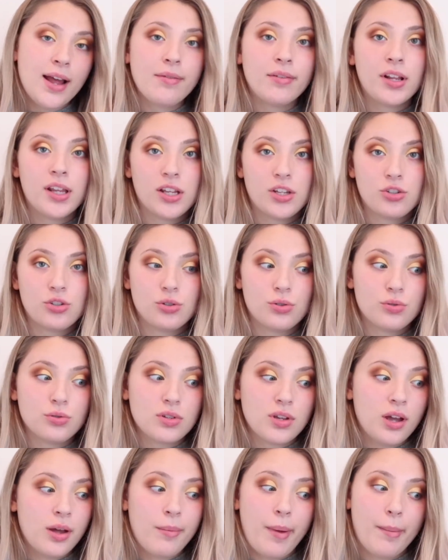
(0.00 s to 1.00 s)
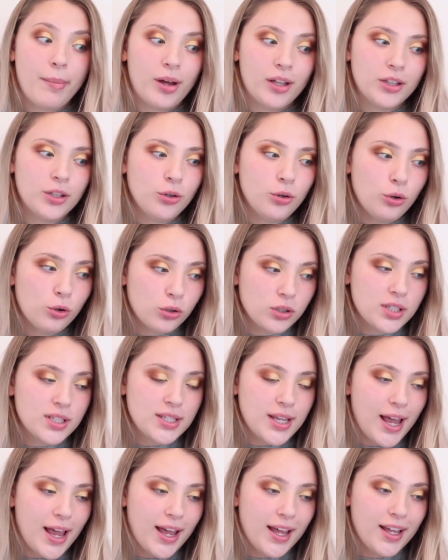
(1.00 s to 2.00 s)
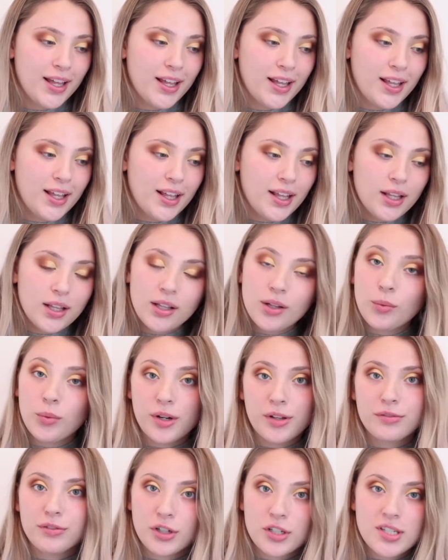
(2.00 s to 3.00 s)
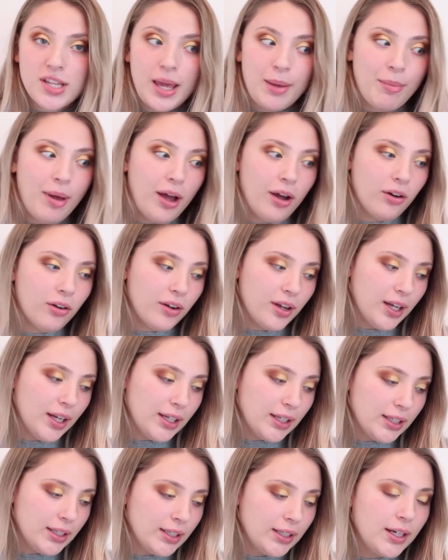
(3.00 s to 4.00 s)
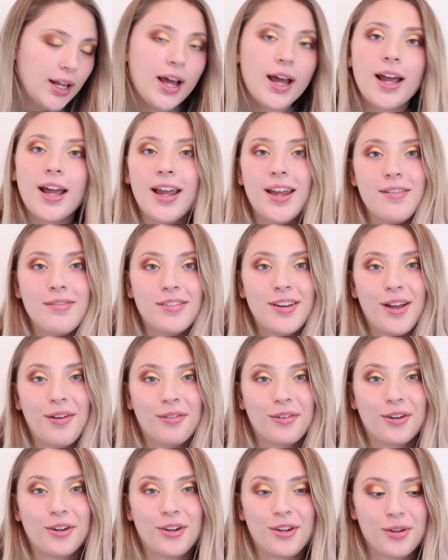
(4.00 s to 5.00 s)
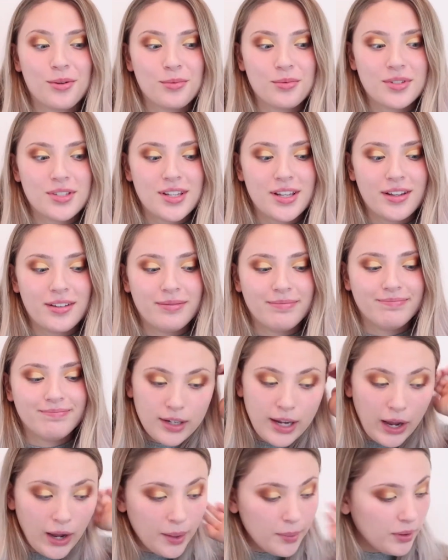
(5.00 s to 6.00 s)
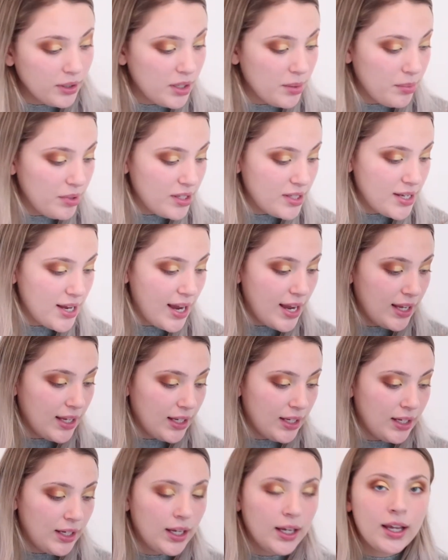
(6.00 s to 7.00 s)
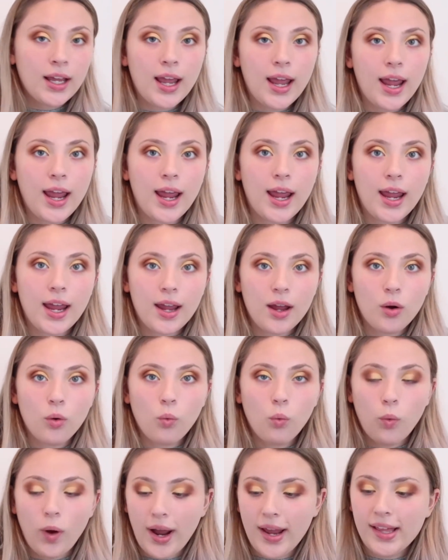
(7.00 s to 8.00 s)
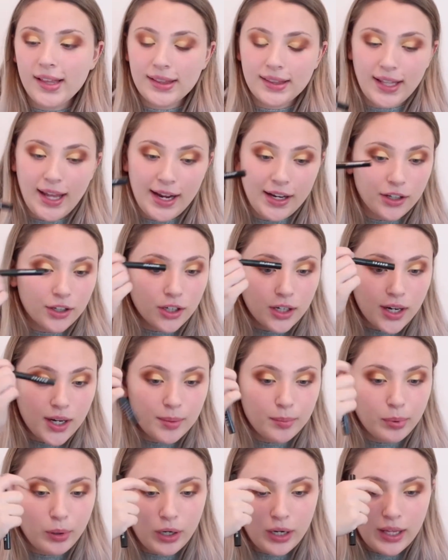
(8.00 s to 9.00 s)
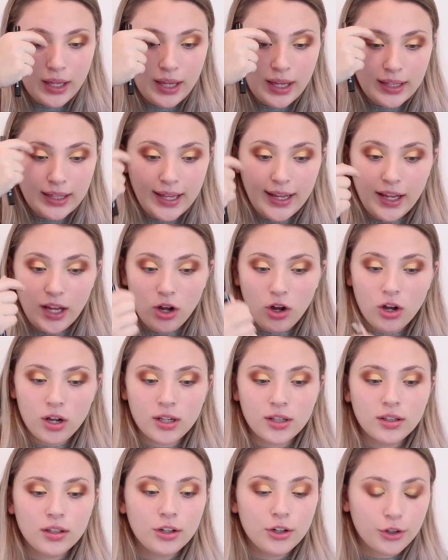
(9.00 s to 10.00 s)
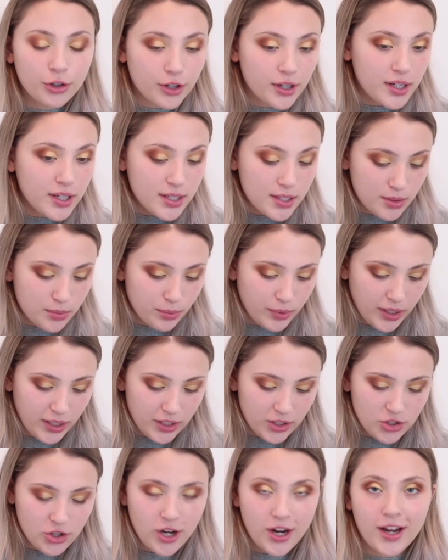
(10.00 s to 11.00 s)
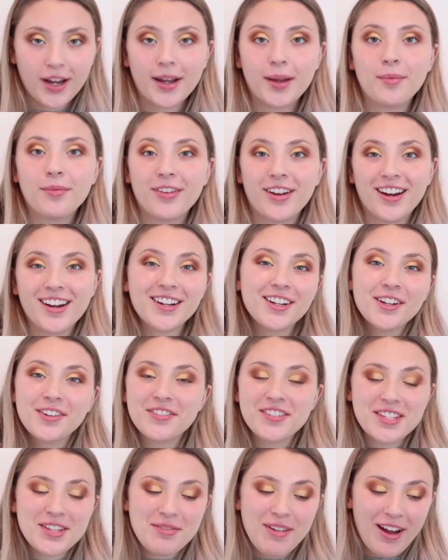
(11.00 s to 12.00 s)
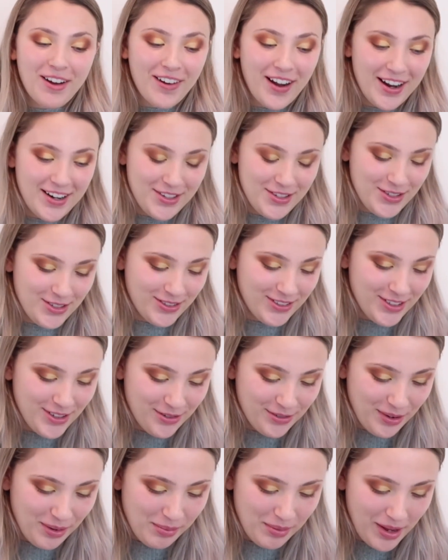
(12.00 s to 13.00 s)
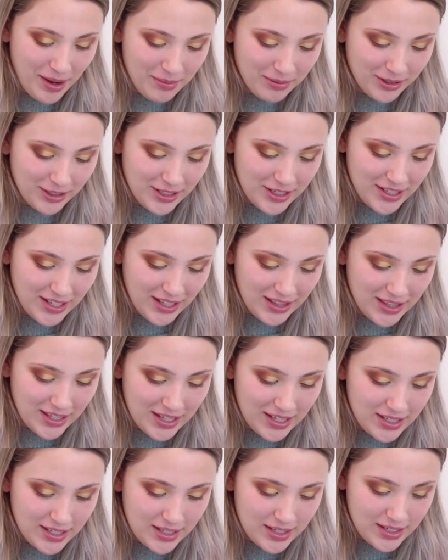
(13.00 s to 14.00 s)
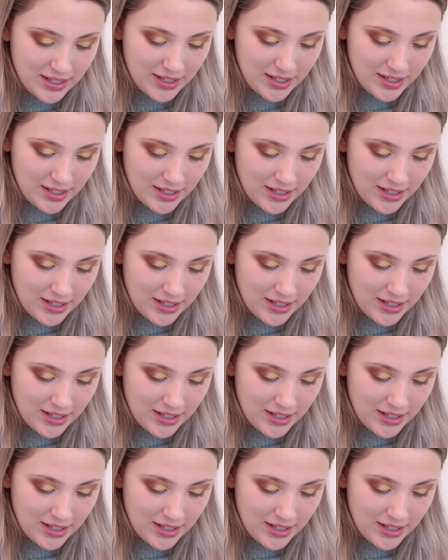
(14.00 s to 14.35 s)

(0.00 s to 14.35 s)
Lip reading: have any issues. I bought the whole set when it first came out and I've never used it. Now I'm going to be taking a white liner and putting it like on the crease, which I'm very nervous about. I don't know if I'll be able to get this